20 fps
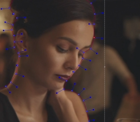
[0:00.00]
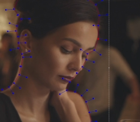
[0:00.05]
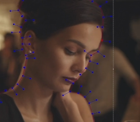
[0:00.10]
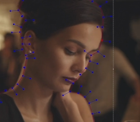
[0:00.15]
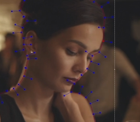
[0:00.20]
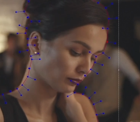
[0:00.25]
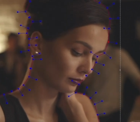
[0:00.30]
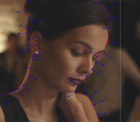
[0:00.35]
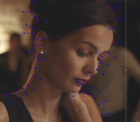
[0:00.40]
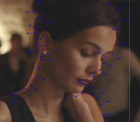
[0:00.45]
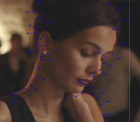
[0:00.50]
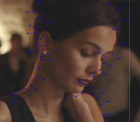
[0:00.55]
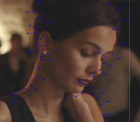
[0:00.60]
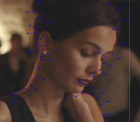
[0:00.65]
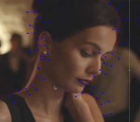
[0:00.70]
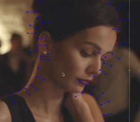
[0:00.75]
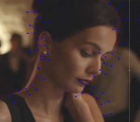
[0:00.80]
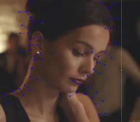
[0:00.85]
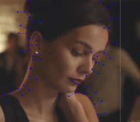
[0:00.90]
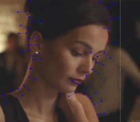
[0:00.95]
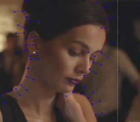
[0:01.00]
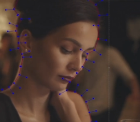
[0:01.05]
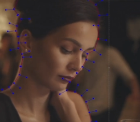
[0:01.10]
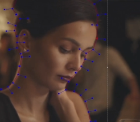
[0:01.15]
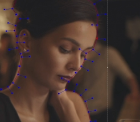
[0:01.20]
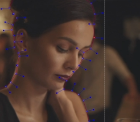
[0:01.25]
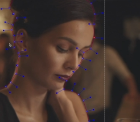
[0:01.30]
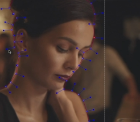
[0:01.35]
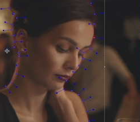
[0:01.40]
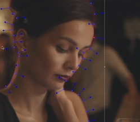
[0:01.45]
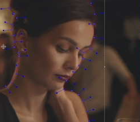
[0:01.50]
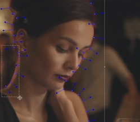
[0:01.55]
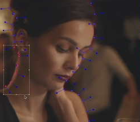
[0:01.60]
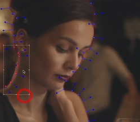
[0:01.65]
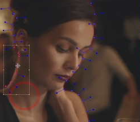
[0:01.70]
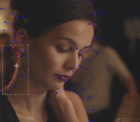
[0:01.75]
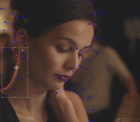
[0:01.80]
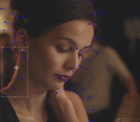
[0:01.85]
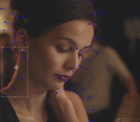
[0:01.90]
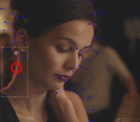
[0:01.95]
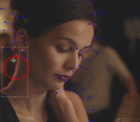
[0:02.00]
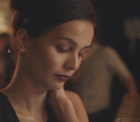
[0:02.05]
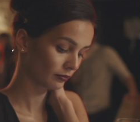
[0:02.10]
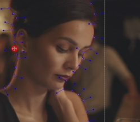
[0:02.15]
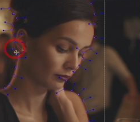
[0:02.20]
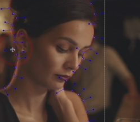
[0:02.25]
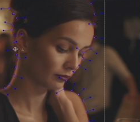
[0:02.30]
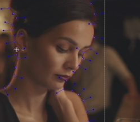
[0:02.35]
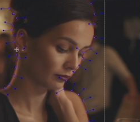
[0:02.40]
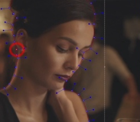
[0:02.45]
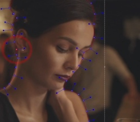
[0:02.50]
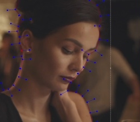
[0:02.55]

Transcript: [no speech]